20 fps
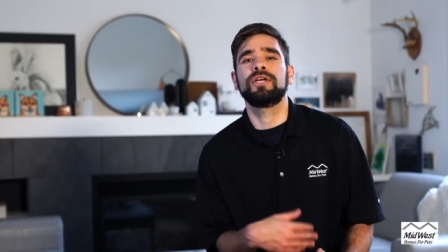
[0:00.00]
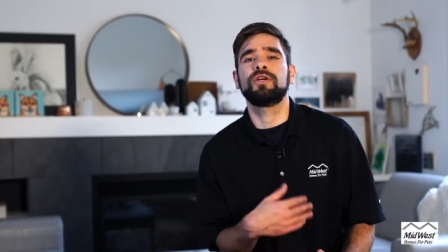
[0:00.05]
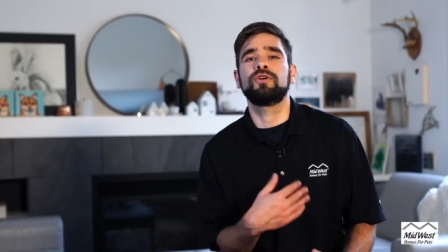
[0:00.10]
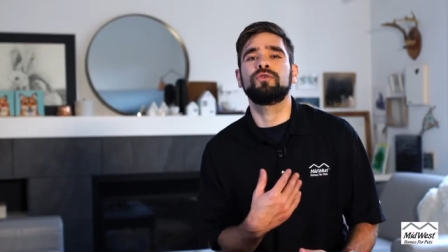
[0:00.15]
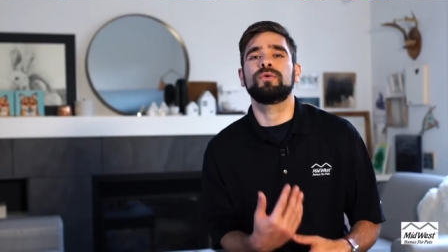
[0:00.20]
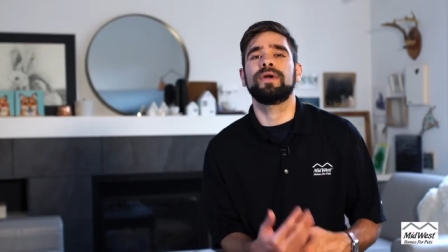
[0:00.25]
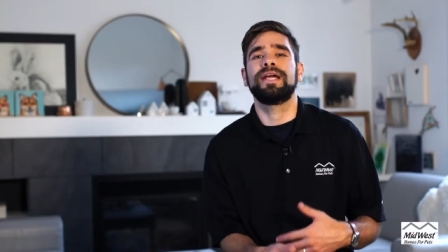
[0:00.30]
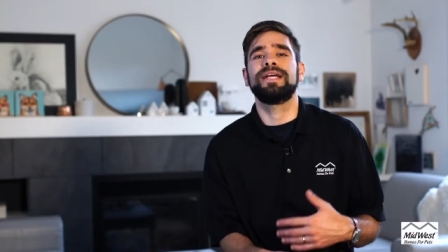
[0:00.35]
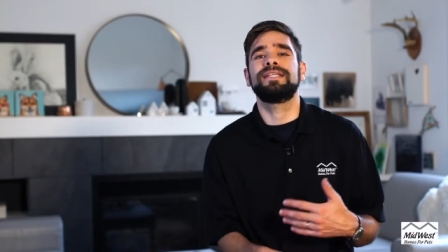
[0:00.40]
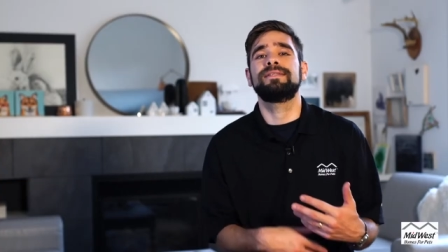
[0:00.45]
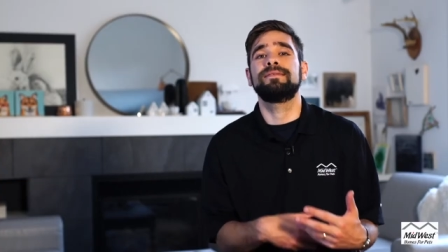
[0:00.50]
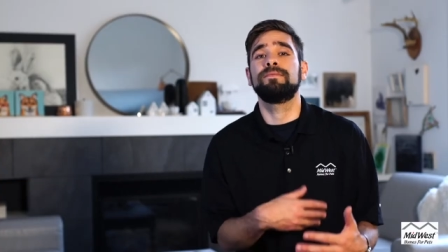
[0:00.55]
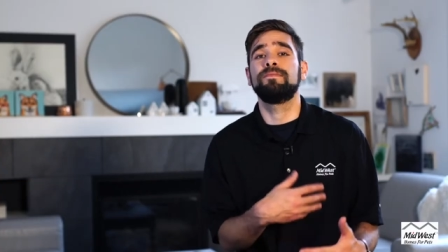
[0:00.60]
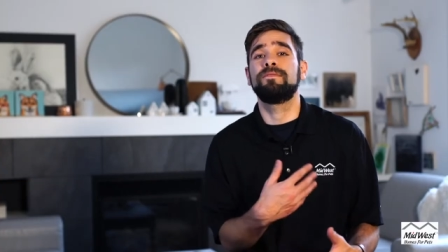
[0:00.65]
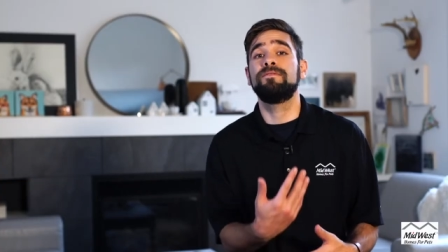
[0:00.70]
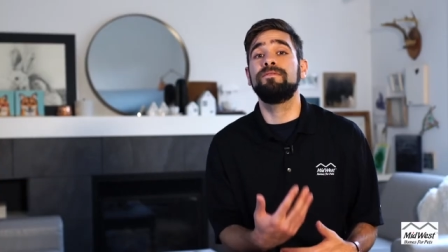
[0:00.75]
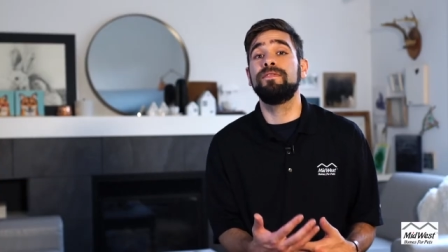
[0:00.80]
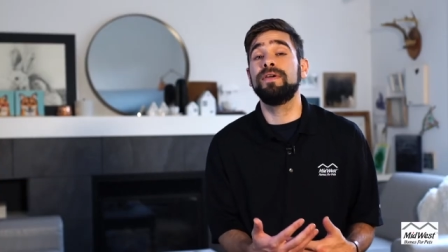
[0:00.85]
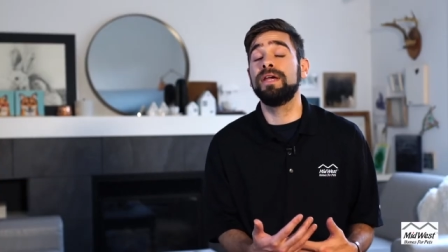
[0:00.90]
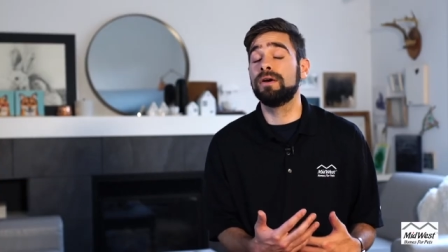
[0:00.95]
and create some
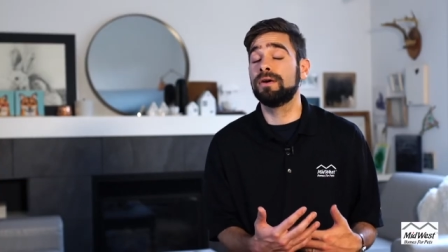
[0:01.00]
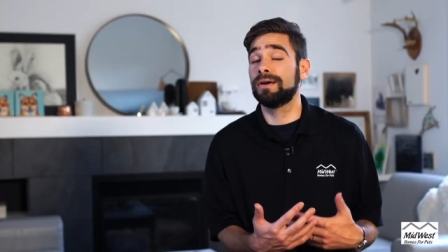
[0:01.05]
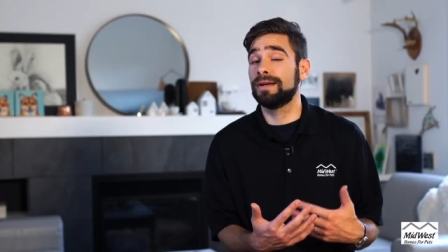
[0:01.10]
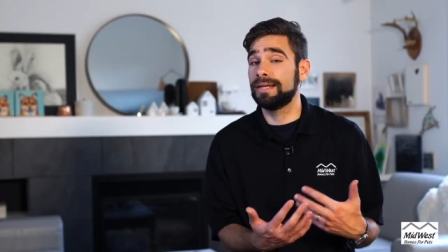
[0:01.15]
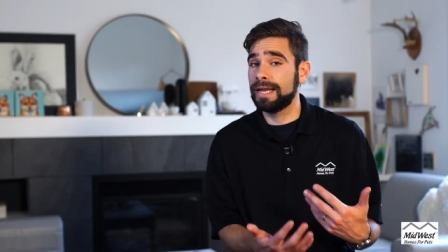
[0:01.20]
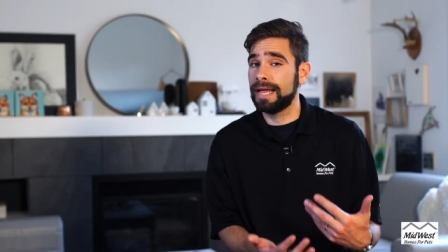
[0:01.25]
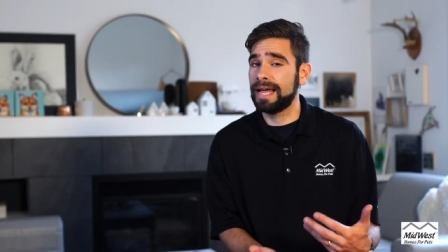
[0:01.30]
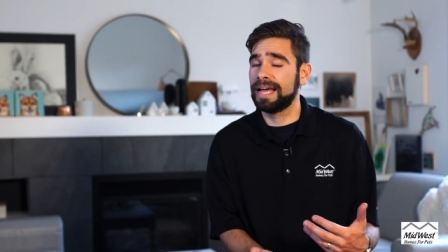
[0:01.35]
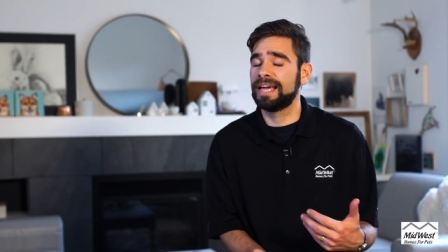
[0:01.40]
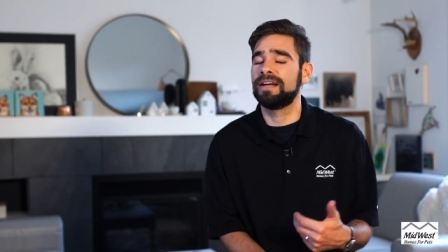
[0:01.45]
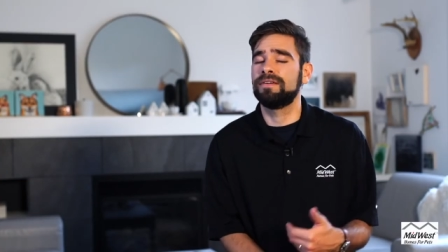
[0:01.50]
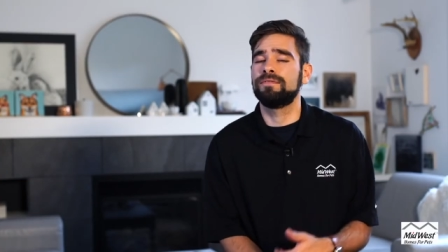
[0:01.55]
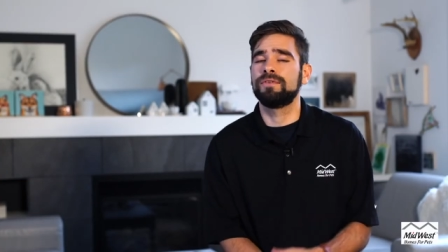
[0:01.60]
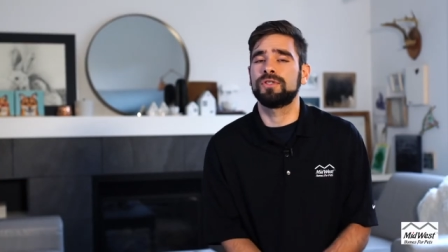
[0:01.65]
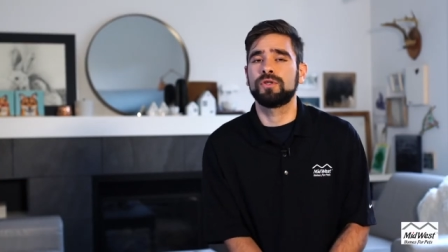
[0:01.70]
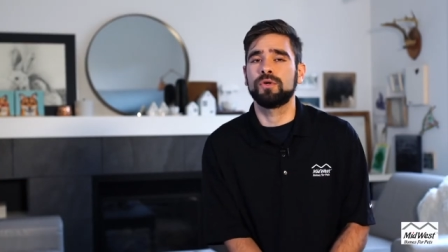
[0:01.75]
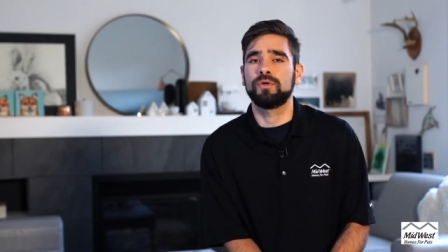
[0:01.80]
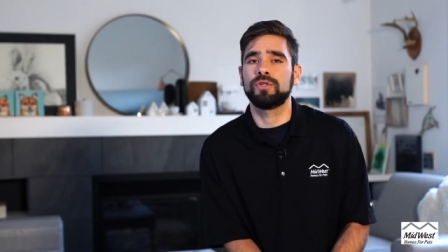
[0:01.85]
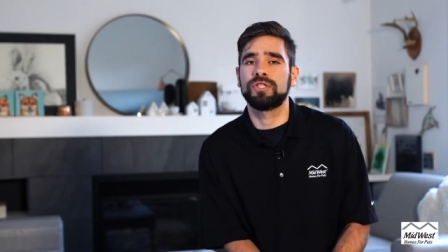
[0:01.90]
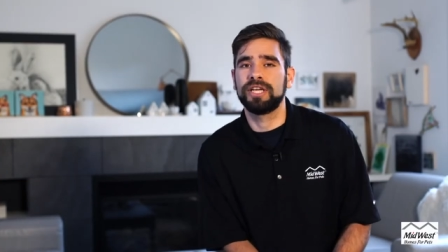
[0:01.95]
fear and negative
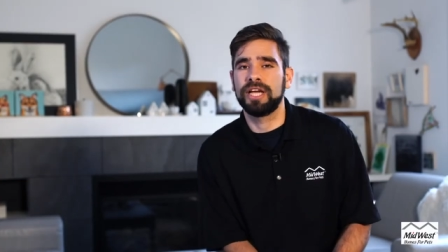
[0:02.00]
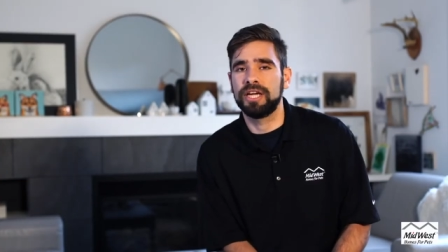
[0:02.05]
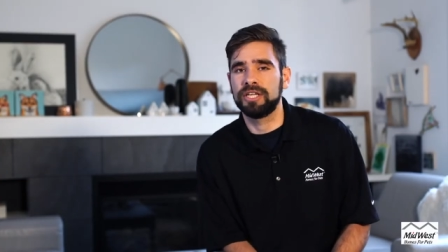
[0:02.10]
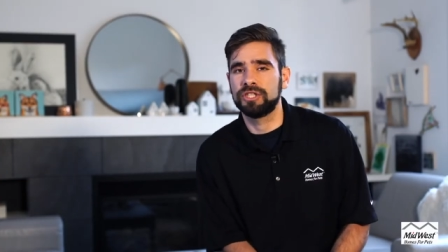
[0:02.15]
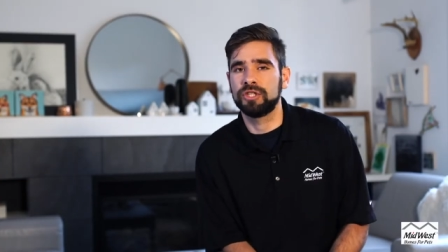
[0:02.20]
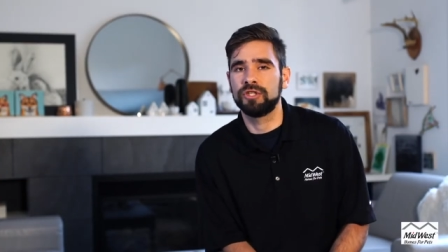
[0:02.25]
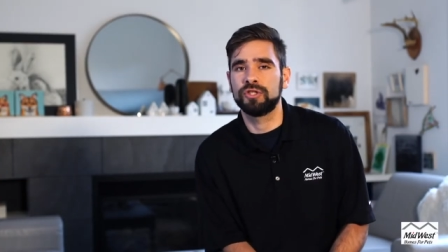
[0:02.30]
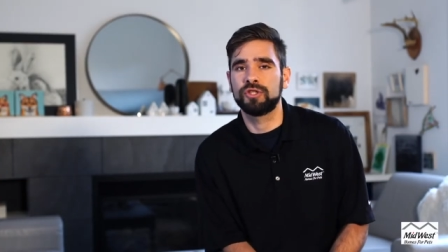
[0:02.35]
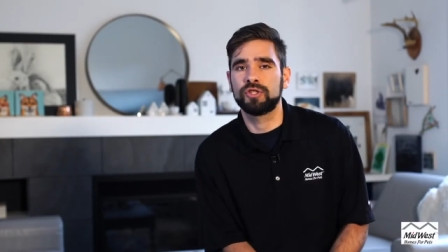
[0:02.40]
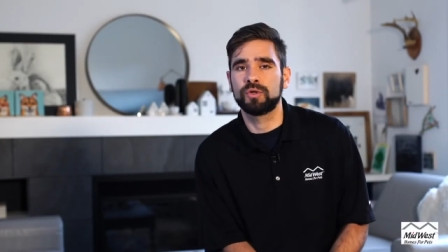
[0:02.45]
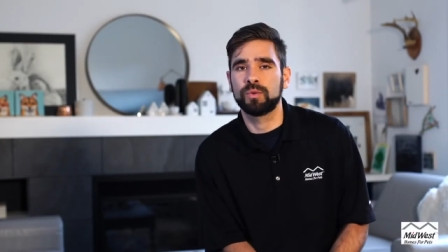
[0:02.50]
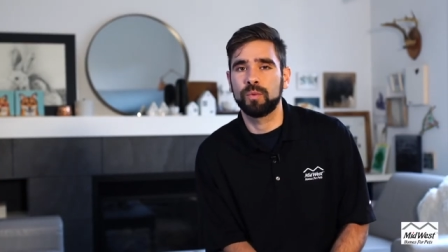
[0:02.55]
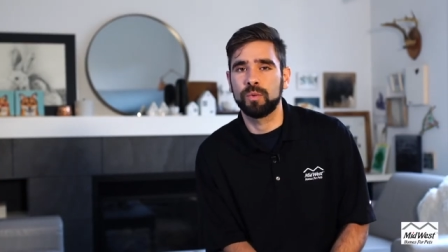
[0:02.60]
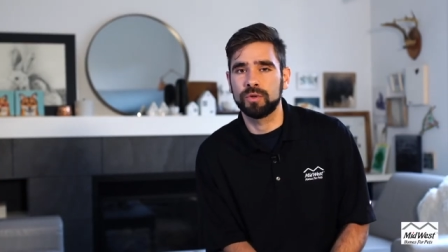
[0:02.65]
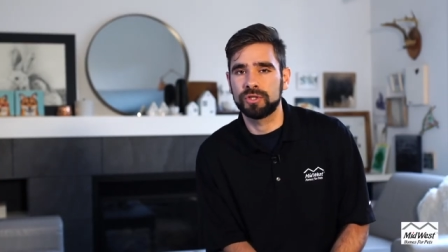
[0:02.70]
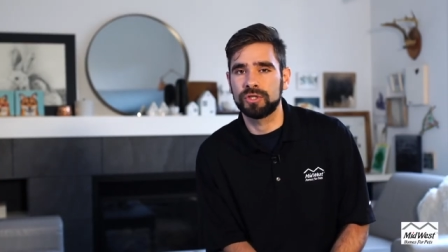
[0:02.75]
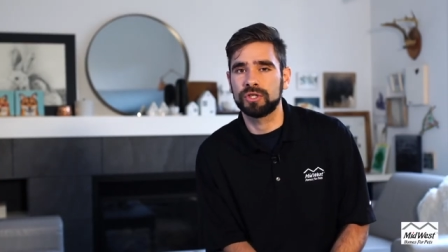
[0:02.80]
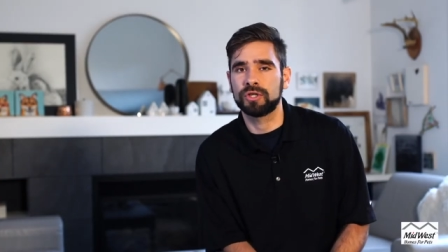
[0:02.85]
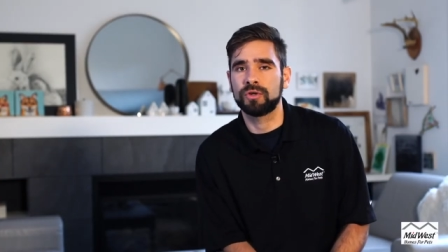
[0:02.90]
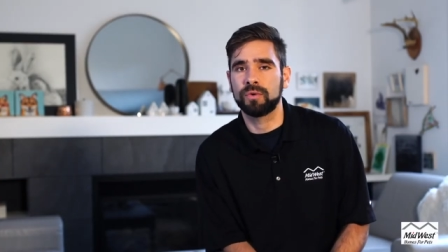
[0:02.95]
associations
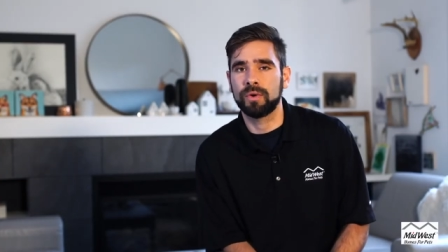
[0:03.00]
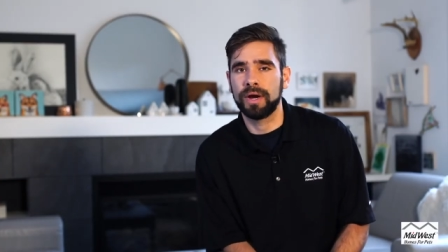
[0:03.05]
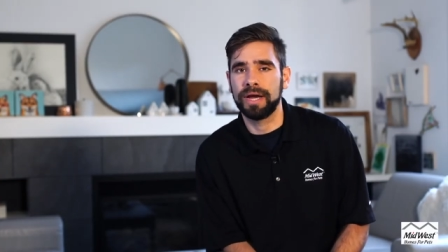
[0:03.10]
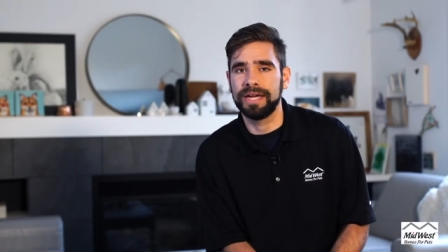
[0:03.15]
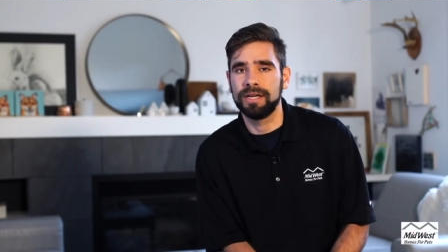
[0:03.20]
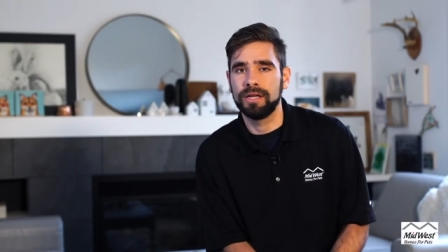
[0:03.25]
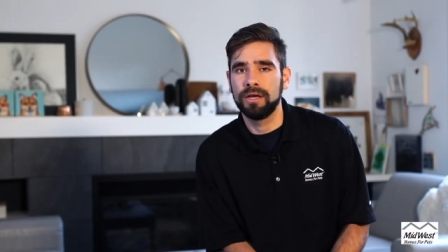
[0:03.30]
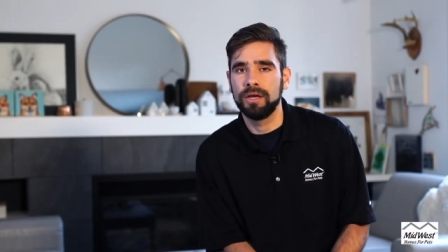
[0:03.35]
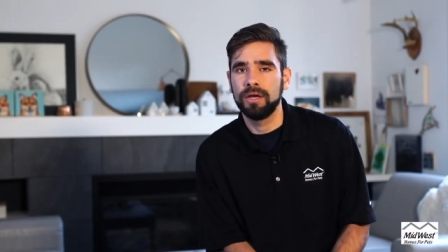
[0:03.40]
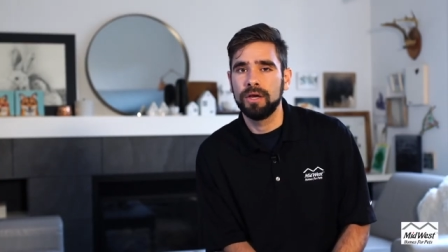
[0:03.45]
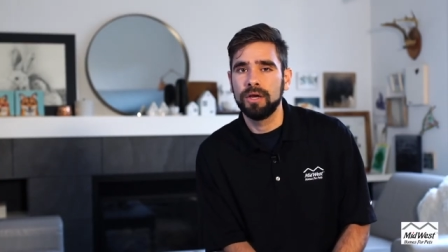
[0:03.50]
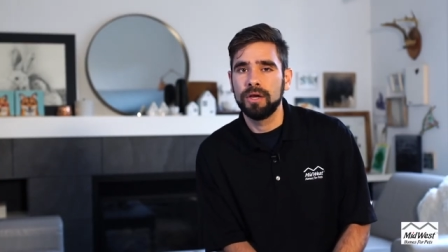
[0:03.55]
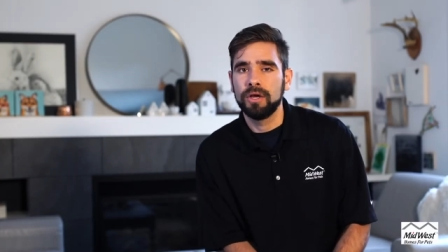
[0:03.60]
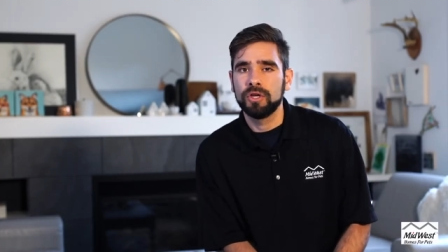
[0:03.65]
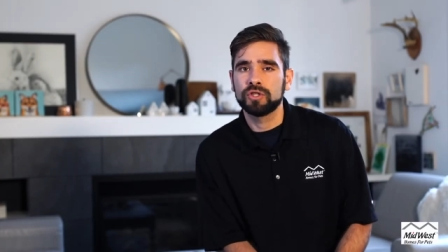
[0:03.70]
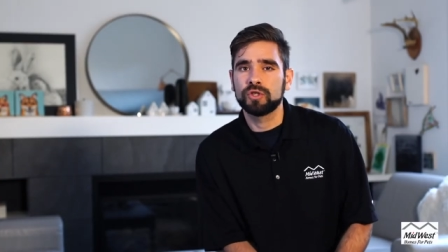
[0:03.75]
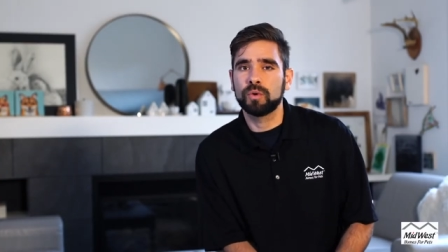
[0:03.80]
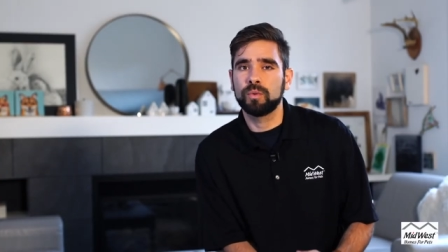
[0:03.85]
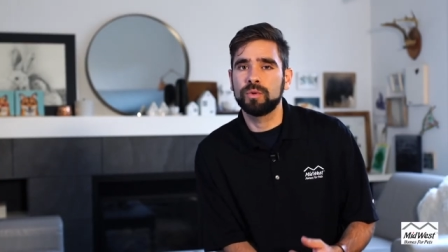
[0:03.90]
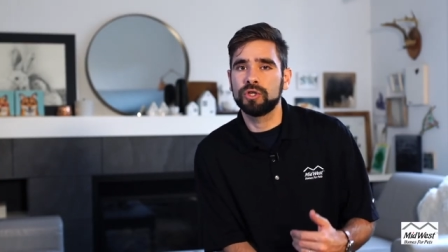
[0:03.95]
towards the crate.
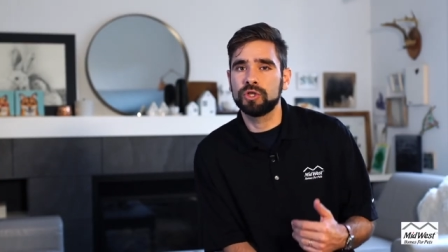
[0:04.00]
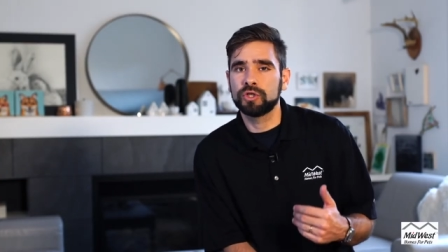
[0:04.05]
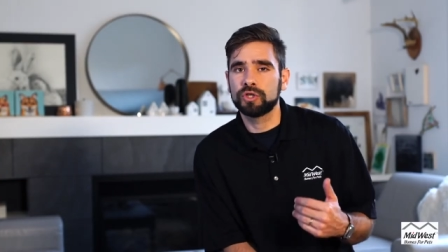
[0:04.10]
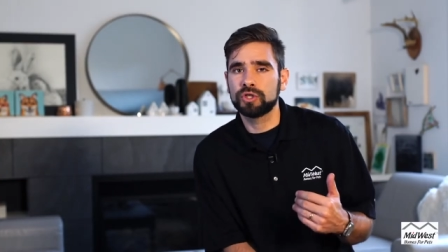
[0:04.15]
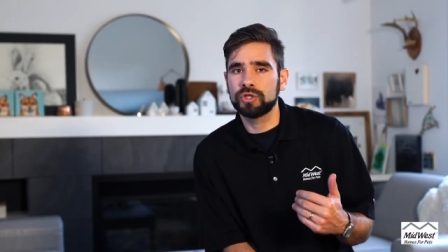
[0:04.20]
So when you're